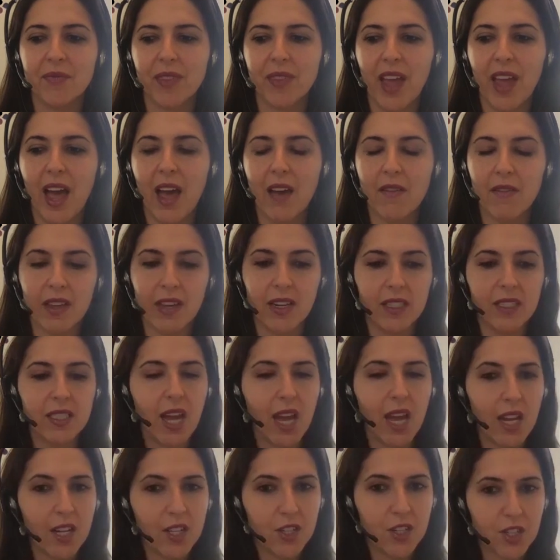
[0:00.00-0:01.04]
having
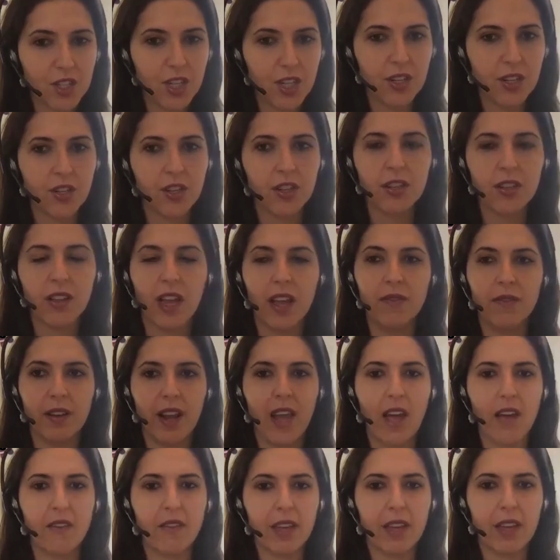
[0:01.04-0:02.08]
touch in your life and
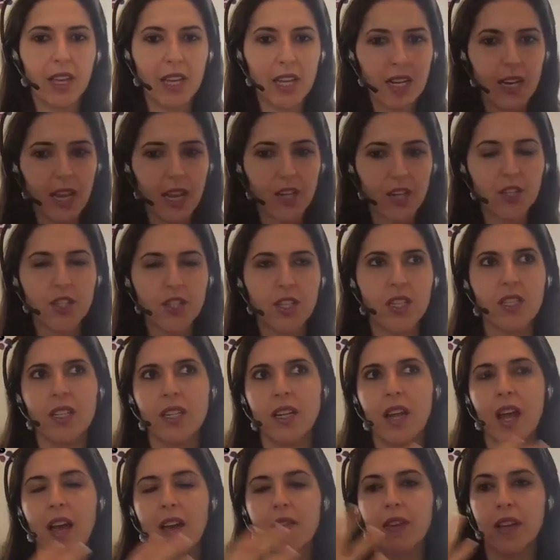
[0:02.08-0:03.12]
having connection
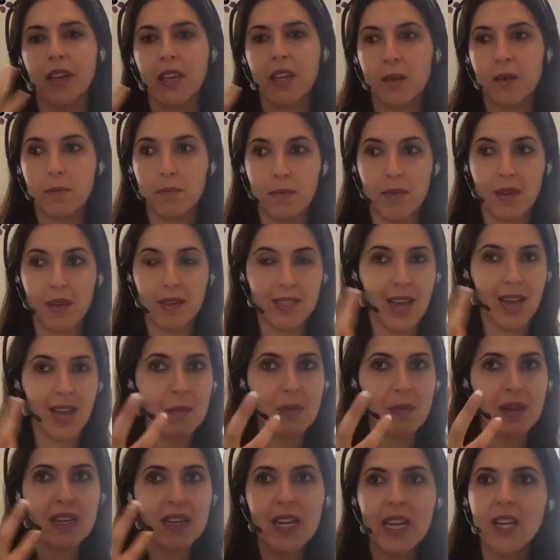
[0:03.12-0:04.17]
and having
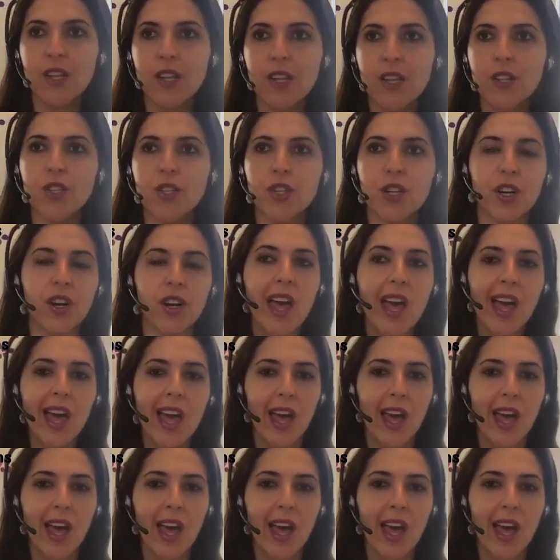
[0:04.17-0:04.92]
time in nature